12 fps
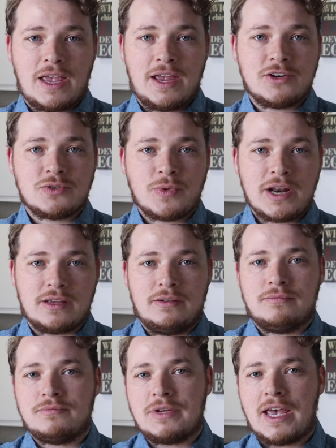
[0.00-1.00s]
and you're ready.
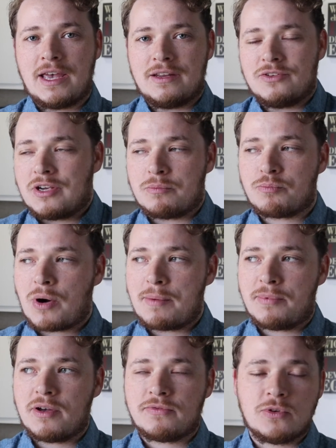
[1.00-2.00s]
And you can
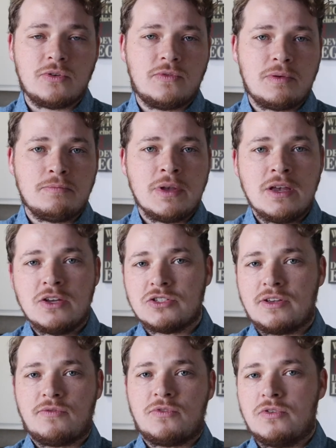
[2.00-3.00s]
prep a few of them,
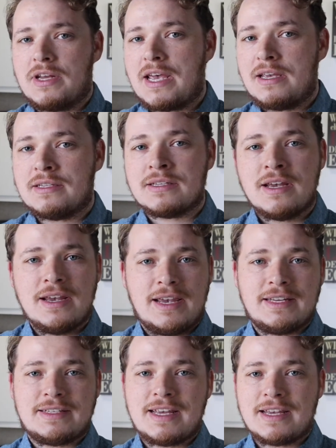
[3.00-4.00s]
so you have a few days.
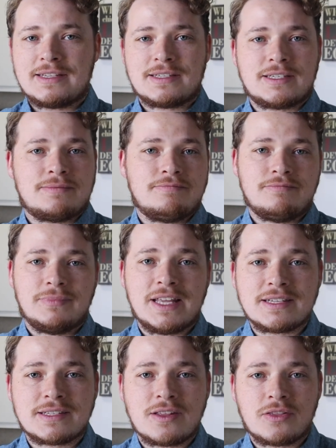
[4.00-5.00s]
It takes
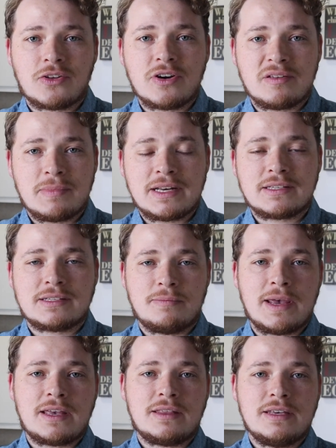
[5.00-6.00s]
less than 30 minutes to
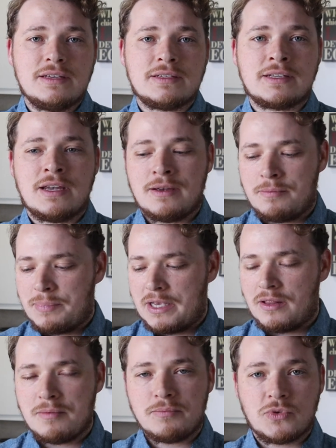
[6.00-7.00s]
make these.
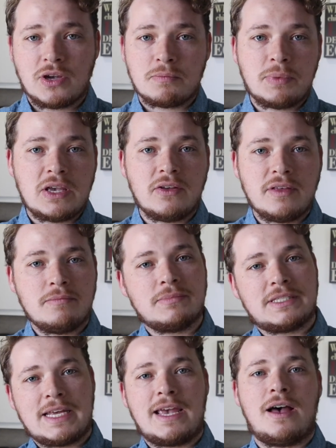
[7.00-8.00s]
Peel them. You could peel
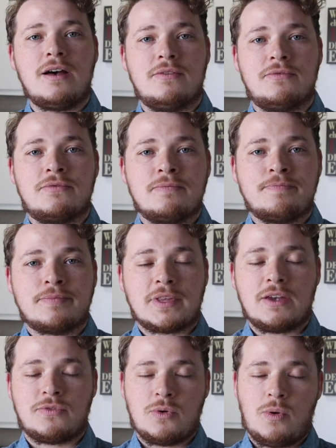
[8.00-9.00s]
them day of
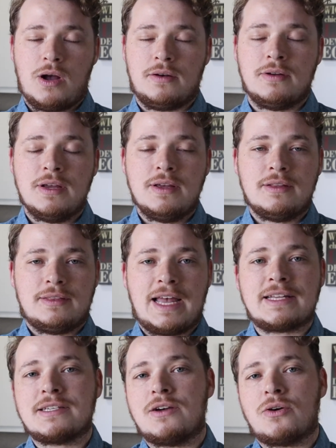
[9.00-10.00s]
if you want.
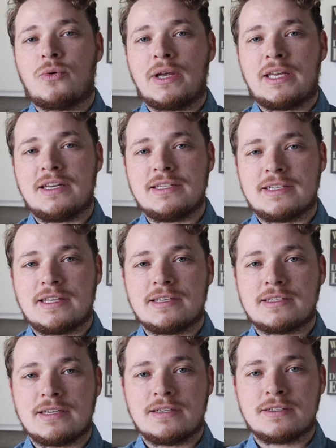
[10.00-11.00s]
That's how quick and easy
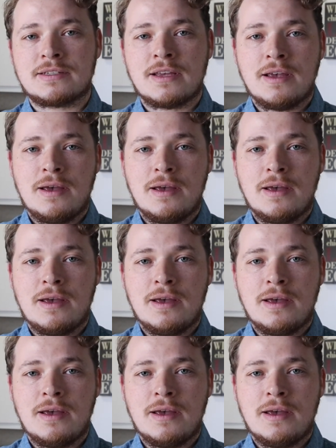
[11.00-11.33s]
this is.